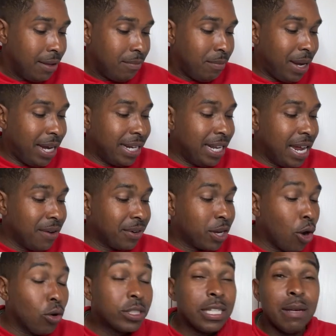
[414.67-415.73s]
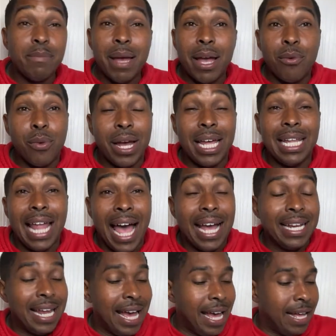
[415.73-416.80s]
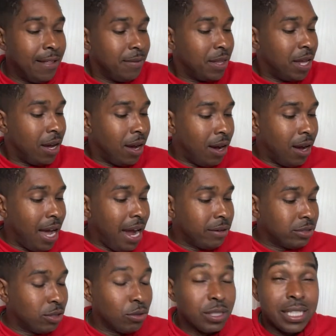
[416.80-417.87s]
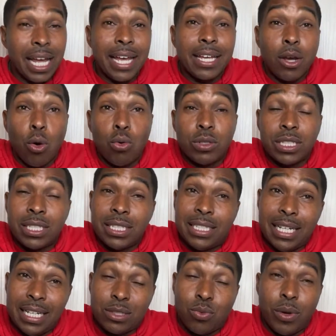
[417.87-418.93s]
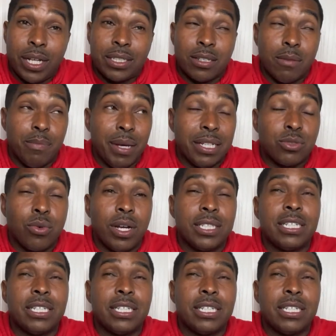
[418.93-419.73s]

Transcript: man, and every coach he been with like that. Arizona State coach just went to the Big 12